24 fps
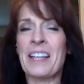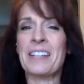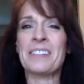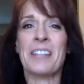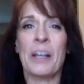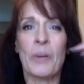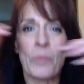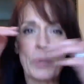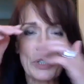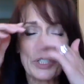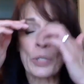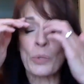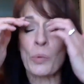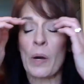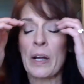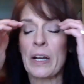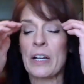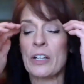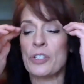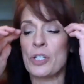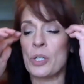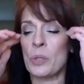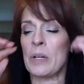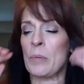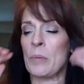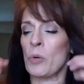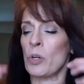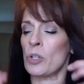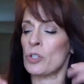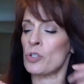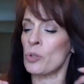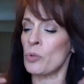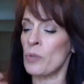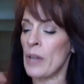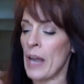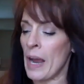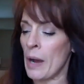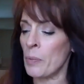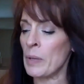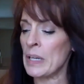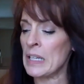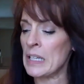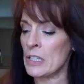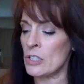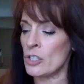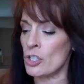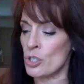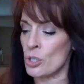not what you want to do anymore. So now we
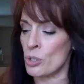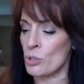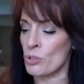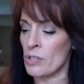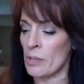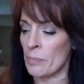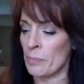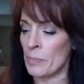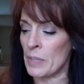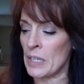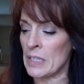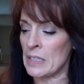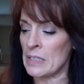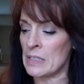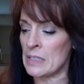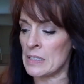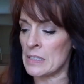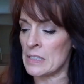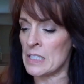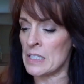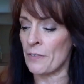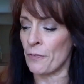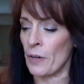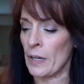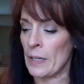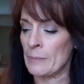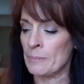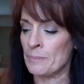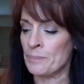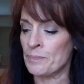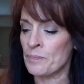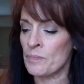need to do something different.